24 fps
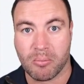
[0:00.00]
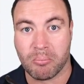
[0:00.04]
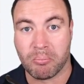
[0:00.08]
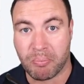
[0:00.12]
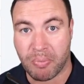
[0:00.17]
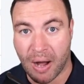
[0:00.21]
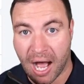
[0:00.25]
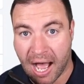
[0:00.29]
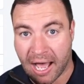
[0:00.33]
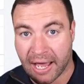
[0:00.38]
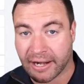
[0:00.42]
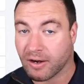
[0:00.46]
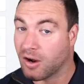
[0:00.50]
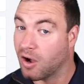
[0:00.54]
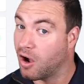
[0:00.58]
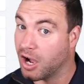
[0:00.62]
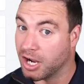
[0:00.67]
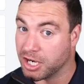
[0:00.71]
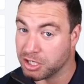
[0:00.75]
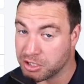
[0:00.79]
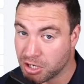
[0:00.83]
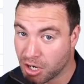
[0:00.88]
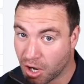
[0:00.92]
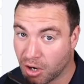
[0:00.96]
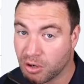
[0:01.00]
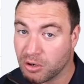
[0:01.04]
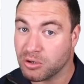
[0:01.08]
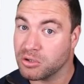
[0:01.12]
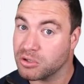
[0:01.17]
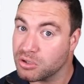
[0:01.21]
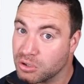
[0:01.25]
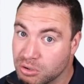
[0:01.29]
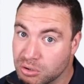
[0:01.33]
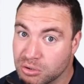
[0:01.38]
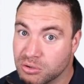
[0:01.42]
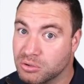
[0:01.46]
But I know
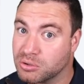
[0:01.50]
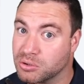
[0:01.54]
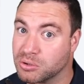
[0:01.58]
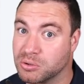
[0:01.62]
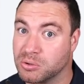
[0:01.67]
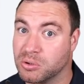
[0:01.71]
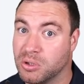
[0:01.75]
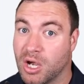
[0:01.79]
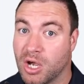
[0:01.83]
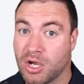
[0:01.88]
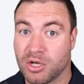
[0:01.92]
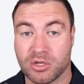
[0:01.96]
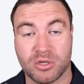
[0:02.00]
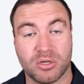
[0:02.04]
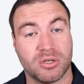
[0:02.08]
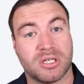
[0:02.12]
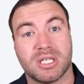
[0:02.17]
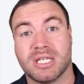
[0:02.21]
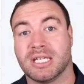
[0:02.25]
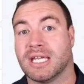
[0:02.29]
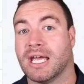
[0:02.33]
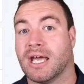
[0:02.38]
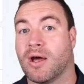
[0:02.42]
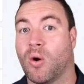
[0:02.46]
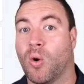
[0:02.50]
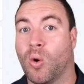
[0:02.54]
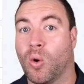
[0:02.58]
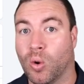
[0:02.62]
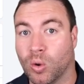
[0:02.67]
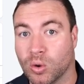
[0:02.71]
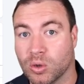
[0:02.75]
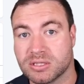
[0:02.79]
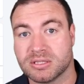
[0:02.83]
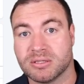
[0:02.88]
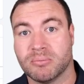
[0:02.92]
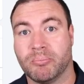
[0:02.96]
Google, you can get
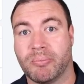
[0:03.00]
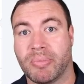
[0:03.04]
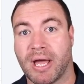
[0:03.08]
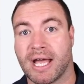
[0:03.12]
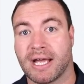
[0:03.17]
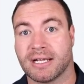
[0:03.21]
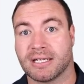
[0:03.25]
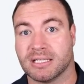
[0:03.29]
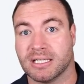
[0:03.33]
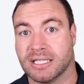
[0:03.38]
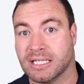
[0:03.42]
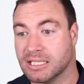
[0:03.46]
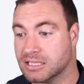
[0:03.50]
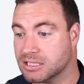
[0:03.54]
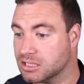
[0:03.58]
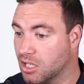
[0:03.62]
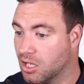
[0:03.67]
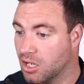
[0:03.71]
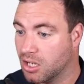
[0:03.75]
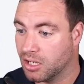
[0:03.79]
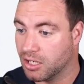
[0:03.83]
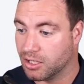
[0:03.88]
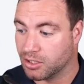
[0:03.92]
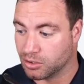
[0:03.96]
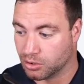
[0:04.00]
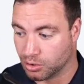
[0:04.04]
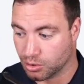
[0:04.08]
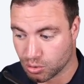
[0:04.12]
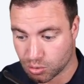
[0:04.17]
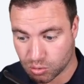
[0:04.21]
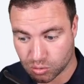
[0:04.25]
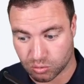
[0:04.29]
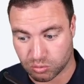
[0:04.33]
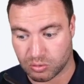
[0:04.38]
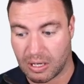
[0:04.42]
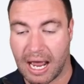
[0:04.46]
awesome backlinks.
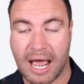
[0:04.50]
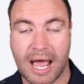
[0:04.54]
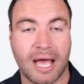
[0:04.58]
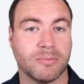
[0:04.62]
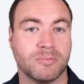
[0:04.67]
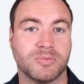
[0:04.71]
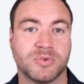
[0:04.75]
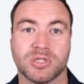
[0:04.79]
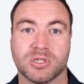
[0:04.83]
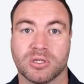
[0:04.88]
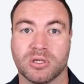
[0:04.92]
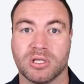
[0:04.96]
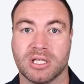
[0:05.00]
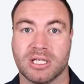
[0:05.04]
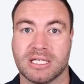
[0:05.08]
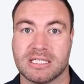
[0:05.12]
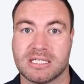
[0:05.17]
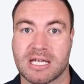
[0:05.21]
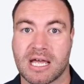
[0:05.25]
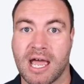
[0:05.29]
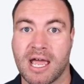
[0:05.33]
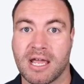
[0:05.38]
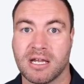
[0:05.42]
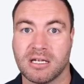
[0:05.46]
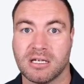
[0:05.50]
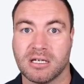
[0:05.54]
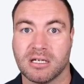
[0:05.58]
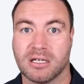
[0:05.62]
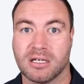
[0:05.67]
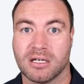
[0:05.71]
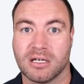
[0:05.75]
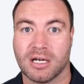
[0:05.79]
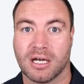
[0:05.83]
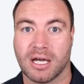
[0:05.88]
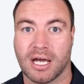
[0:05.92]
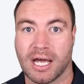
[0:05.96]
You'll absolutely tank.
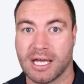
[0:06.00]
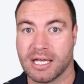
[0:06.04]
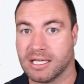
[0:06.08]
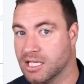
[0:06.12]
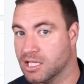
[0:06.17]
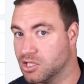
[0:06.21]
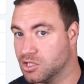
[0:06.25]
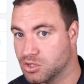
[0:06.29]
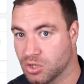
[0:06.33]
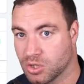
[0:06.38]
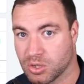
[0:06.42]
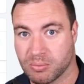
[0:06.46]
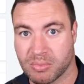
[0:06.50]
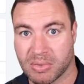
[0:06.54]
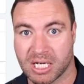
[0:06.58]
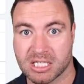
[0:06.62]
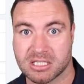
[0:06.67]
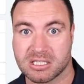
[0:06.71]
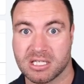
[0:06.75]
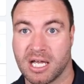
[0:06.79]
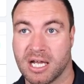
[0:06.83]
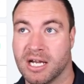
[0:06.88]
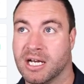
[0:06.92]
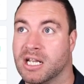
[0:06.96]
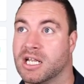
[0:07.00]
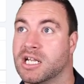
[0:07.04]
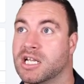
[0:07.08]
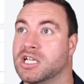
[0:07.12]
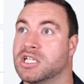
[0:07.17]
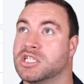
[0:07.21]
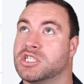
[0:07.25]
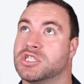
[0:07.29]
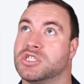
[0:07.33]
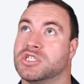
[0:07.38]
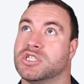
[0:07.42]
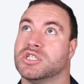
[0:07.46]
And then 2 months later,
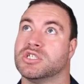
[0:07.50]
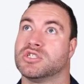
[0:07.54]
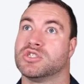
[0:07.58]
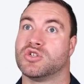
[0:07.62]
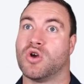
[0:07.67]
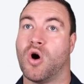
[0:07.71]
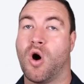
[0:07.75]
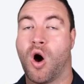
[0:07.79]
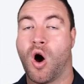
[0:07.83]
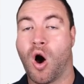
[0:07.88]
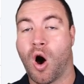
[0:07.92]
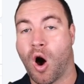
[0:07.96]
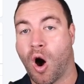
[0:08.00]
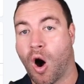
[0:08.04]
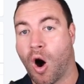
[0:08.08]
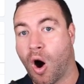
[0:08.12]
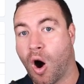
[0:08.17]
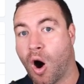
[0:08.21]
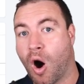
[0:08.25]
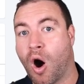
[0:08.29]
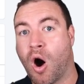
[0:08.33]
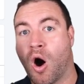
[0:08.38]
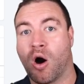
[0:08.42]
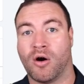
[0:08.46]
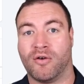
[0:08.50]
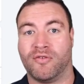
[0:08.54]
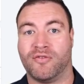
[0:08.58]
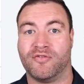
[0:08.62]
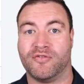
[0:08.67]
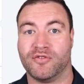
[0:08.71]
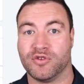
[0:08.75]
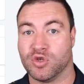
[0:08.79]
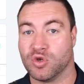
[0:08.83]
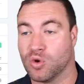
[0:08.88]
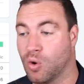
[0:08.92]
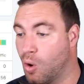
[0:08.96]
it's just off.
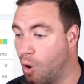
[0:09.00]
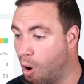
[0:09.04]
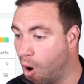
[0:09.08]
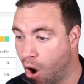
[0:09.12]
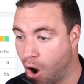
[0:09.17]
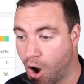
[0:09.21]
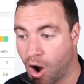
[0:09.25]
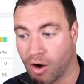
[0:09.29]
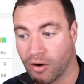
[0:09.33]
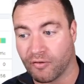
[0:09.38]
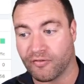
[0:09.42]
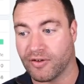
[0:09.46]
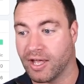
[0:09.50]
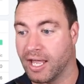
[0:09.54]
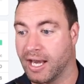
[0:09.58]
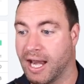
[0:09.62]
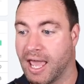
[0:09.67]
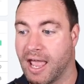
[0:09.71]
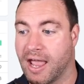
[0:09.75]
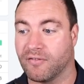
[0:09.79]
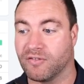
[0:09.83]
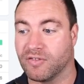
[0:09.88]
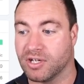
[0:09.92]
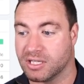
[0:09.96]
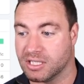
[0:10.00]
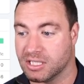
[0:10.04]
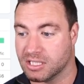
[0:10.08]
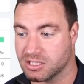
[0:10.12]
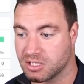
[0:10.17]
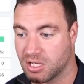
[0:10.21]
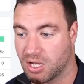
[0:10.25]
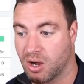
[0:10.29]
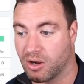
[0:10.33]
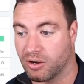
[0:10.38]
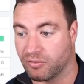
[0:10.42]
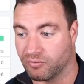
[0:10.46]
You're off and everything's
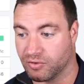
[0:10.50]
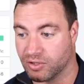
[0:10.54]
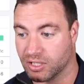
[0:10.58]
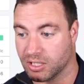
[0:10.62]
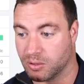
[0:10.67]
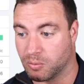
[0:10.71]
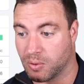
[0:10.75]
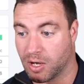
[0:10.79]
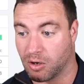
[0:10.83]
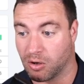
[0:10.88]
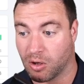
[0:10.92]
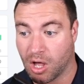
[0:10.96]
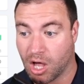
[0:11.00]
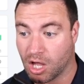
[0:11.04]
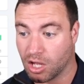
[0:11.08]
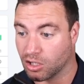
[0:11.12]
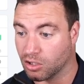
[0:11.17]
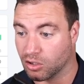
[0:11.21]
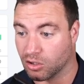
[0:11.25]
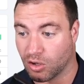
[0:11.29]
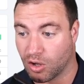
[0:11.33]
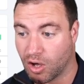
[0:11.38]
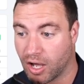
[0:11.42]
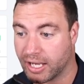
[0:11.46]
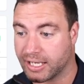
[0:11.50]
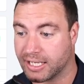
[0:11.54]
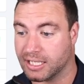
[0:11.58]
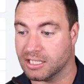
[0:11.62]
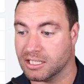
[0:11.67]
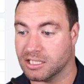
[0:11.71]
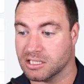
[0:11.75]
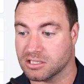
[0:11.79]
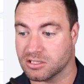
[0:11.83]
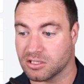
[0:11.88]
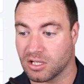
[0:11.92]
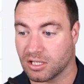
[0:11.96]
going really well. Like it
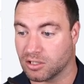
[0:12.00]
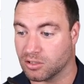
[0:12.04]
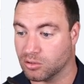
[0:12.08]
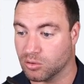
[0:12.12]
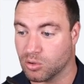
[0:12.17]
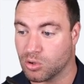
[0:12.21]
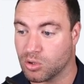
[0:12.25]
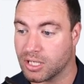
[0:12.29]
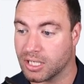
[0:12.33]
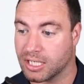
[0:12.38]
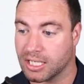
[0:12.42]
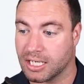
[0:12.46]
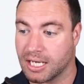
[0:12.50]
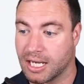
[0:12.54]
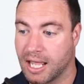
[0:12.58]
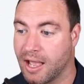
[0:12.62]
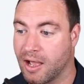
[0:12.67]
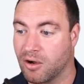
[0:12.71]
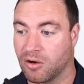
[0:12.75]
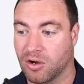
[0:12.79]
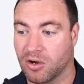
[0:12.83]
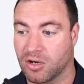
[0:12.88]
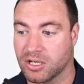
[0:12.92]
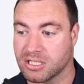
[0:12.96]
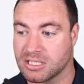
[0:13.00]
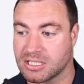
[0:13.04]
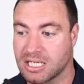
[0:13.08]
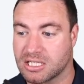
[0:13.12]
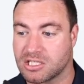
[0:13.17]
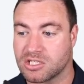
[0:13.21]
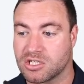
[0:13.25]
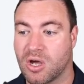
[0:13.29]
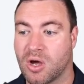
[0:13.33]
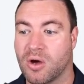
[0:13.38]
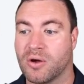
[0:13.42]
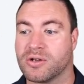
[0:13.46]
is. Like, look at it now, guys. That's
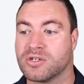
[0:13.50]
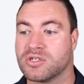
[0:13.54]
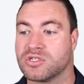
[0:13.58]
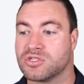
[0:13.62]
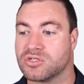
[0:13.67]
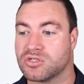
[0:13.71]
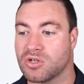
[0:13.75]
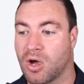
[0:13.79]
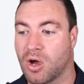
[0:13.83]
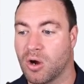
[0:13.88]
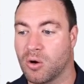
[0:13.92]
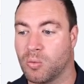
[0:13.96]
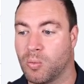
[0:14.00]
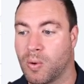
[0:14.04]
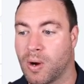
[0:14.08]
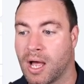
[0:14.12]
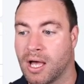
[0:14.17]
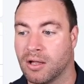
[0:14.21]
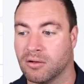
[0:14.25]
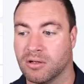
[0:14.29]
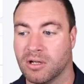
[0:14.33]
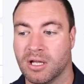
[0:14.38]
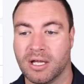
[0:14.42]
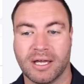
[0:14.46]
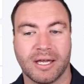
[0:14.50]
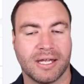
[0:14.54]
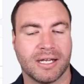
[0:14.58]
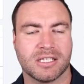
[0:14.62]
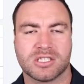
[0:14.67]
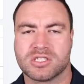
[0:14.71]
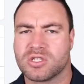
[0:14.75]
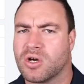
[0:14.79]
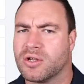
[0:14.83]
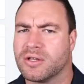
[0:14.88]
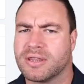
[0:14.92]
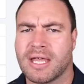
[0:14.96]
going so well. And it's
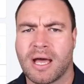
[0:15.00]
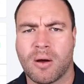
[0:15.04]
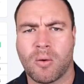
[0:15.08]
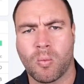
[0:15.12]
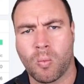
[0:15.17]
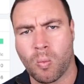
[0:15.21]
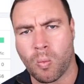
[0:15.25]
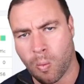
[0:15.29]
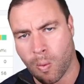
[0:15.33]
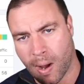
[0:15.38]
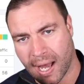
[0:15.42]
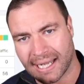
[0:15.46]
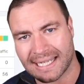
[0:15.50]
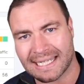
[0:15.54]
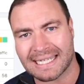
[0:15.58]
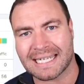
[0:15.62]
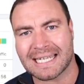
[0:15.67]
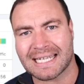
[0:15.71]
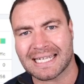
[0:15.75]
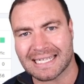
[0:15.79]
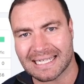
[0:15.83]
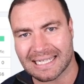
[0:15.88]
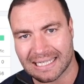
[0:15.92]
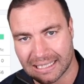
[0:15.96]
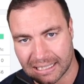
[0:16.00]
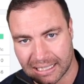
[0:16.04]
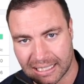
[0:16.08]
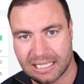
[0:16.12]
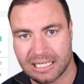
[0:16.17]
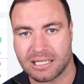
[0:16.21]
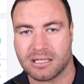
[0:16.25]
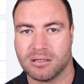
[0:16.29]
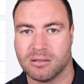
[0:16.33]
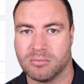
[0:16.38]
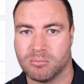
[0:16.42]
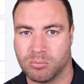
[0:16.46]
got that one
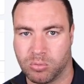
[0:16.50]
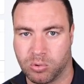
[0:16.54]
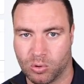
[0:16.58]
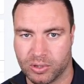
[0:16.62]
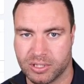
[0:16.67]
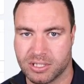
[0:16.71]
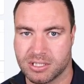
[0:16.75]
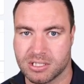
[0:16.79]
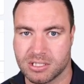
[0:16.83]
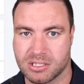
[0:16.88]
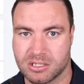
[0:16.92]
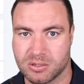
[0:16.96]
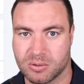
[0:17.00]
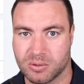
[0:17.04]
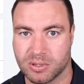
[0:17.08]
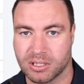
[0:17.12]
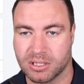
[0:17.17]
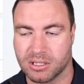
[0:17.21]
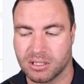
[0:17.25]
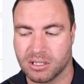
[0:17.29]
link pointed to it.